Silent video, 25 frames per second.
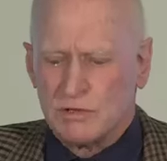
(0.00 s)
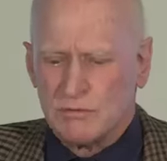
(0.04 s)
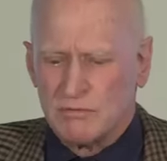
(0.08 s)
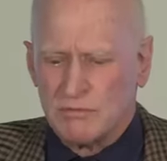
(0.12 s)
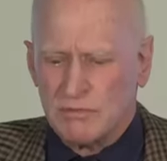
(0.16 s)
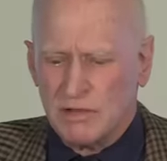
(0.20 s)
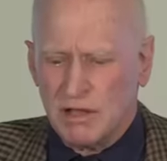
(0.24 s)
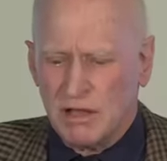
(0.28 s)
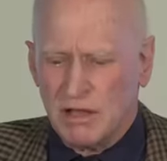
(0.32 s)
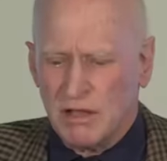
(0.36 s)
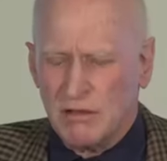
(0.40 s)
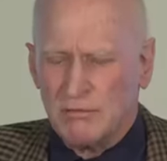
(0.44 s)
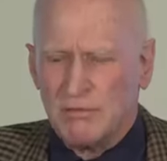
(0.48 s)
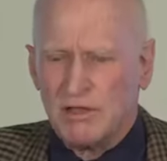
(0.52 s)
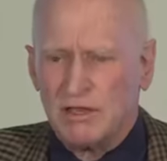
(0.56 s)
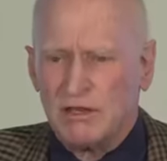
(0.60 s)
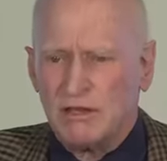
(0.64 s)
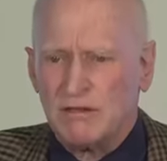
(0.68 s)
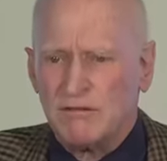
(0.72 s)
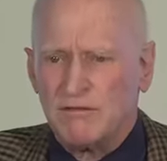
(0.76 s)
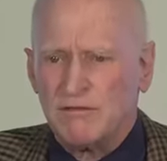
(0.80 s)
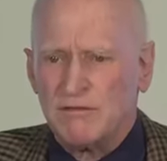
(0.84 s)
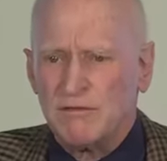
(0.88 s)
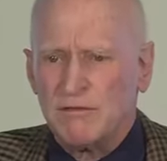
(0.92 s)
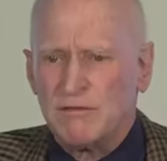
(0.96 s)
I mean,
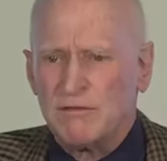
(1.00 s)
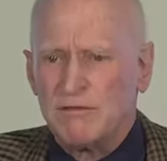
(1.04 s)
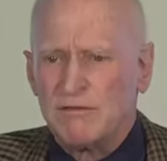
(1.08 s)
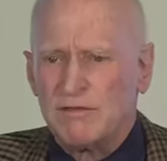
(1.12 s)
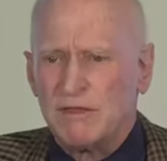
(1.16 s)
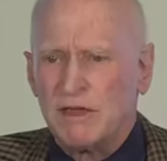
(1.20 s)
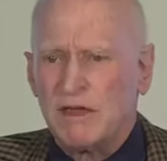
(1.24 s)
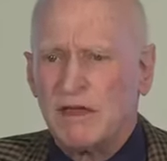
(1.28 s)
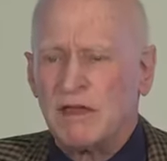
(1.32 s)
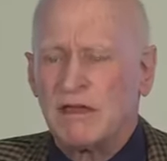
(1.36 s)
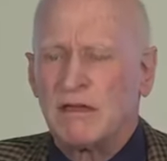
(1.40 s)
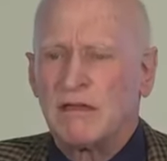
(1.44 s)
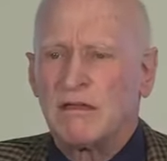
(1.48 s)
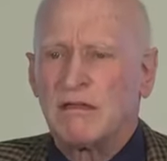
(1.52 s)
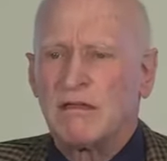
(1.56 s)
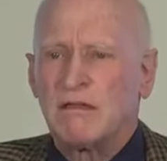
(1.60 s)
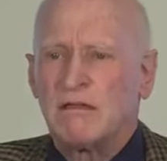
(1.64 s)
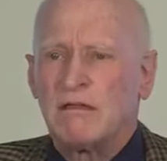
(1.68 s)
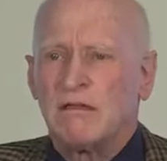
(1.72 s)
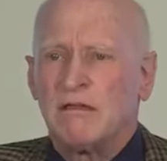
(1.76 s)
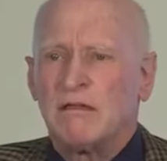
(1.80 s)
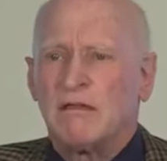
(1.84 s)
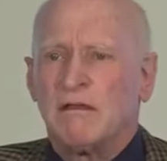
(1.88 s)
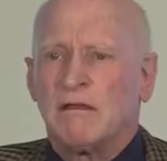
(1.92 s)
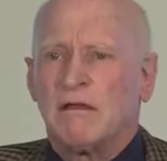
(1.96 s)
if you think
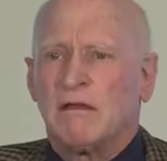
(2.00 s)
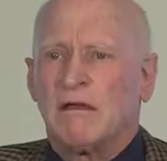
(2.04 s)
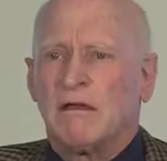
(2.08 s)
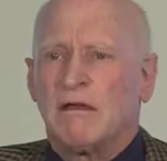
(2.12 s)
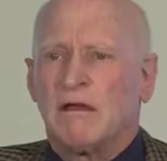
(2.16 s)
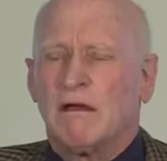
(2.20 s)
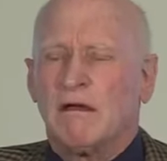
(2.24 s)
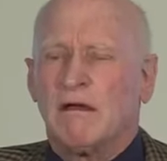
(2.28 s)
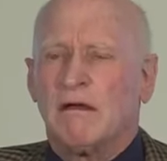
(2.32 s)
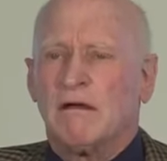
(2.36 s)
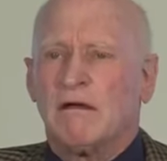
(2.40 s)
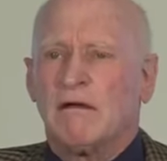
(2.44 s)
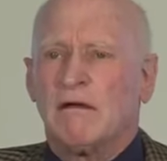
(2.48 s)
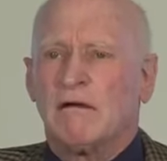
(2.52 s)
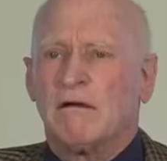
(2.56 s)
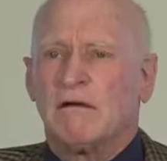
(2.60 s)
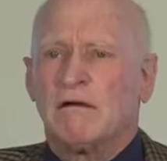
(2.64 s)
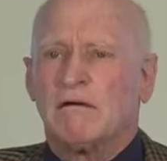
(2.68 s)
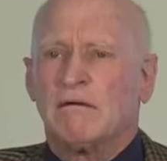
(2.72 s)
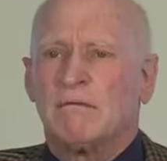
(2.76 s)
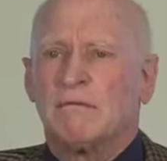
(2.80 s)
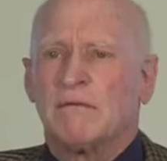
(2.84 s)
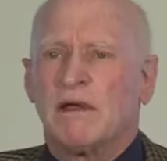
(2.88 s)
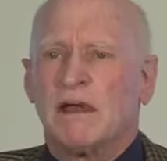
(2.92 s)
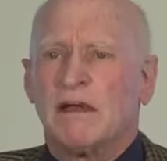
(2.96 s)

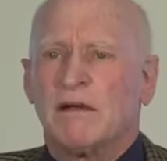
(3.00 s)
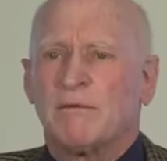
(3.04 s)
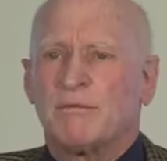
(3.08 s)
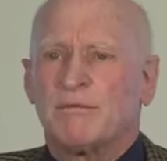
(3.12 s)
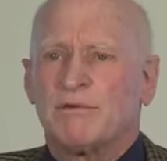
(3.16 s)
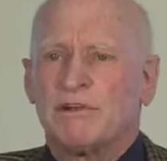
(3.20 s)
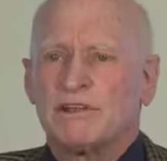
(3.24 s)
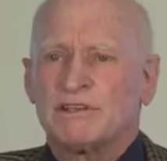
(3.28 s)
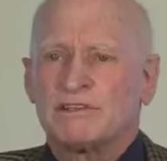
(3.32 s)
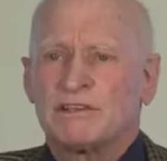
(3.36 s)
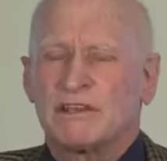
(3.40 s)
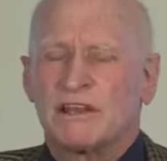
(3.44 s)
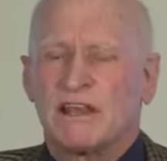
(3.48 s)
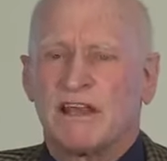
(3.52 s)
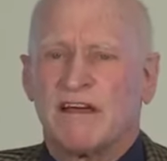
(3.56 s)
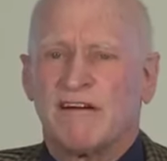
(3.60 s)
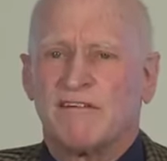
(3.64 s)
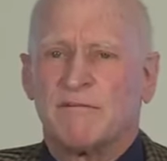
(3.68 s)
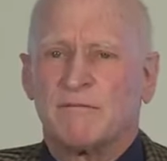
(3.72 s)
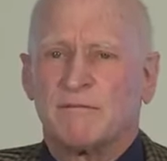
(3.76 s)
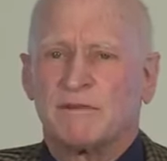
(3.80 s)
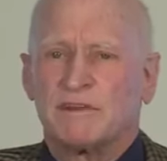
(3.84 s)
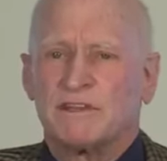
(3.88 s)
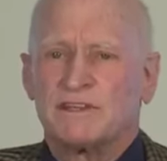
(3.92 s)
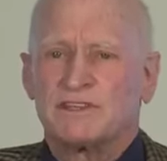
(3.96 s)
our present
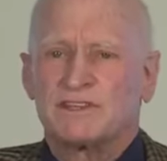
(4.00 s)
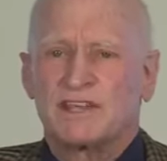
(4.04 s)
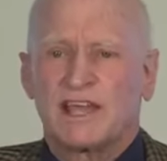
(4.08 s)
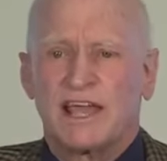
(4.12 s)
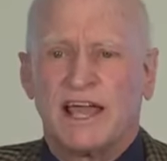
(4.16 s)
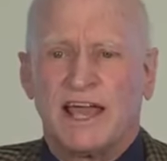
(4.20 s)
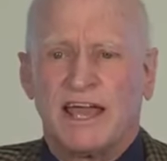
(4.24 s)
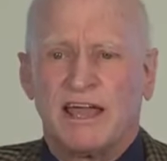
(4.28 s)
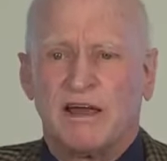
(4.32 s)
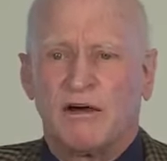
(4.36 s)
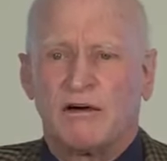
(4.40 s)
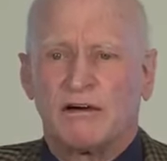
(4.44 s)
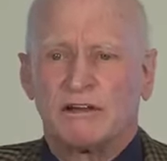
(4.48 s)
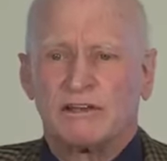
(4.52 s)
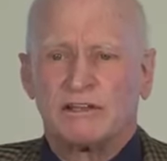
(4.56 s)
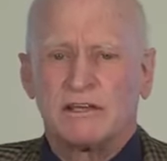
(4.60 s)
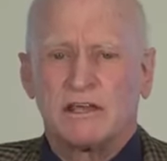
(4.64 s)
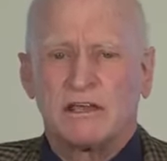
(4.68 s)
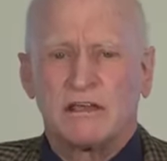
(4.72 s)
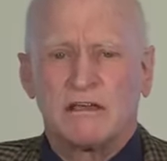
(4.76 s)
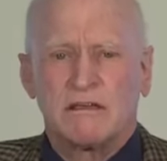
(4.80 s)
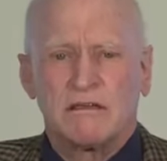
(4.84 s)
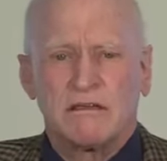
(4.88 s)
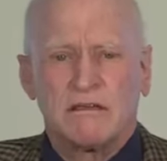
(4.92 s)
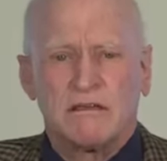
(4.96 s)
government is chaotic,
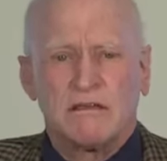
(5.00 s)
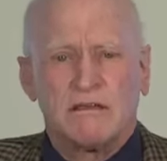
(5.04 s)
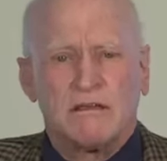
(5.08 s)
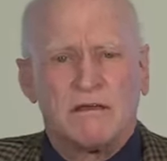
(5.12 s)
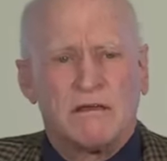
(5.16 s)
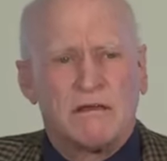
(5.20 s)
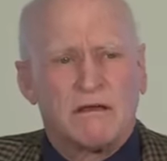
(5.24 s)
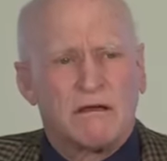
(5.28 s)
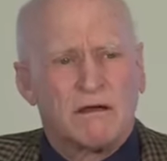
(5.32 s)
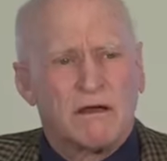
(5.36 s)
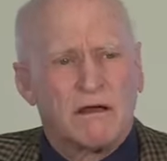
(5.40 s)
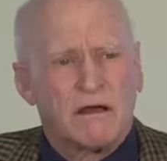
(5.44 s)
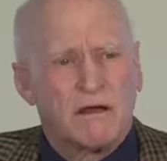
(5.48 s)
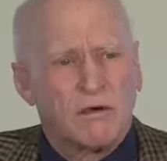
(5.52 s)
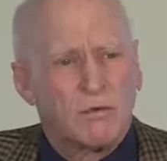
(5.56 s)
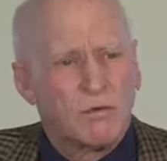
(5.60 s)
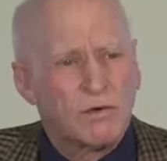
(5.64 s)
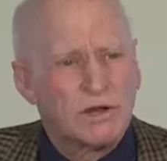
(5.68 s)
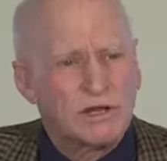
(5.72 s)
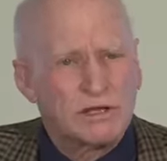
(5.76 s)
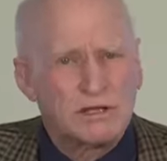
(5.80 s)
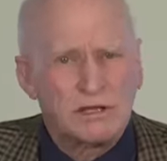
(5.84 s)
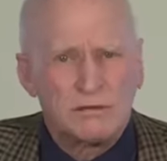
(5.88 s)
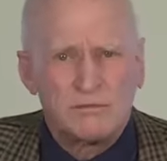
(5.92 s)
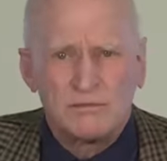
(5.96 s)

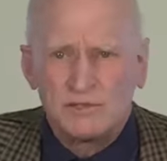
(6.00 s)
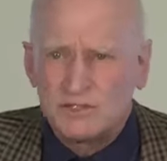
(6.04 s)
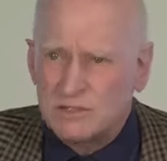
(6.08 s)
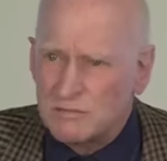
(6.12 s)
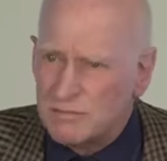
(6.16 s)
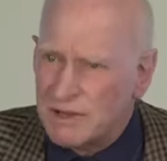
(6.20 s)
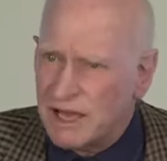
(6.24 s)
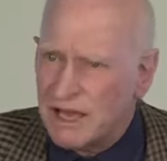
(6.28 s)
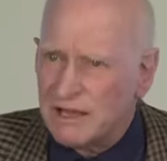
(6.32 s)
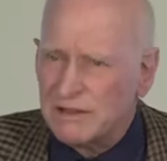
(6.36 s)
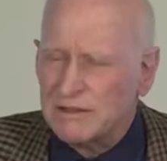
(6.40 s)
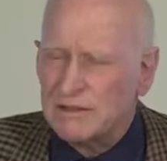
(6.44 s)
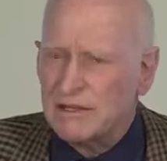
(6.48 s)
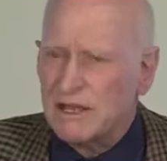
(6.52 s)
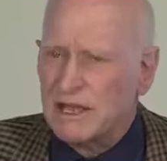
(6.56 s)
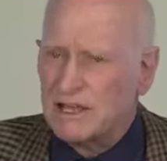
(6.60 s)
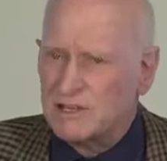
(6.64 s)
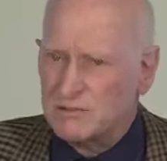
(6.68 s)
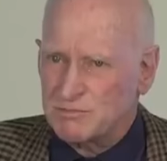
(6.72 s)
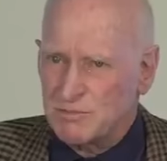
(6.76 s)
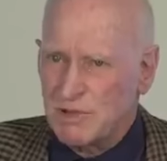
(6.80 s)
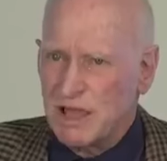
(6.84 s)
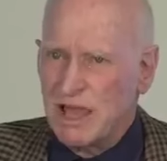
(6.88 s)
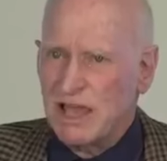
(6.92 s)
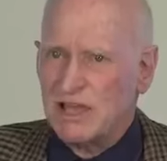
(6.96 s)
Whitlam was about
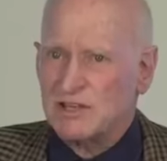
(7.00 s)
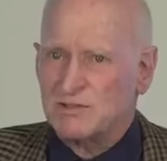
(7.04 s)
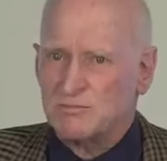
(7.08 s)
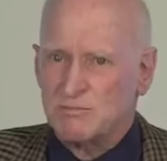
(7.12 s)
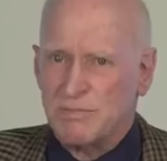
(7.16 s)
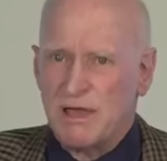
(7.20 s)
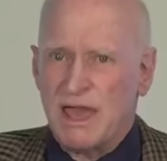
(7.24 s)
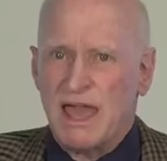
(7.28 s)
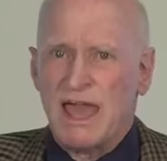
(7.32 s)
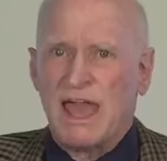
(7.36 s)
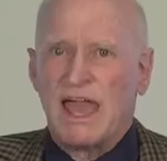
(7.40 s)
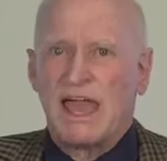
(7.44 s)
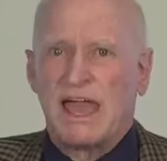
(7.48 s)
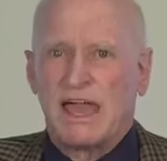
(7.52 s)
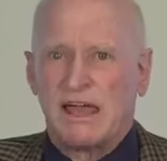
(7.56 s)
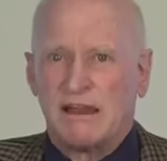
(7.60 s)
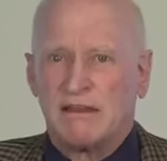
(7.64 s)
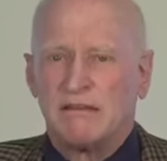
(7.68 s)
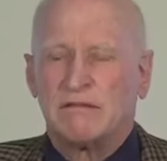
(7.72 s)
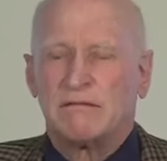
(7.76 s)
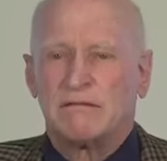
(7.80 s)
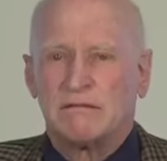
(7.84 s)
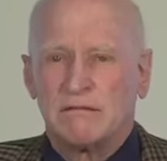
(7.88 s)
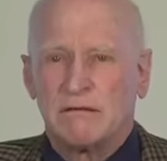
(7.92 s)
as bad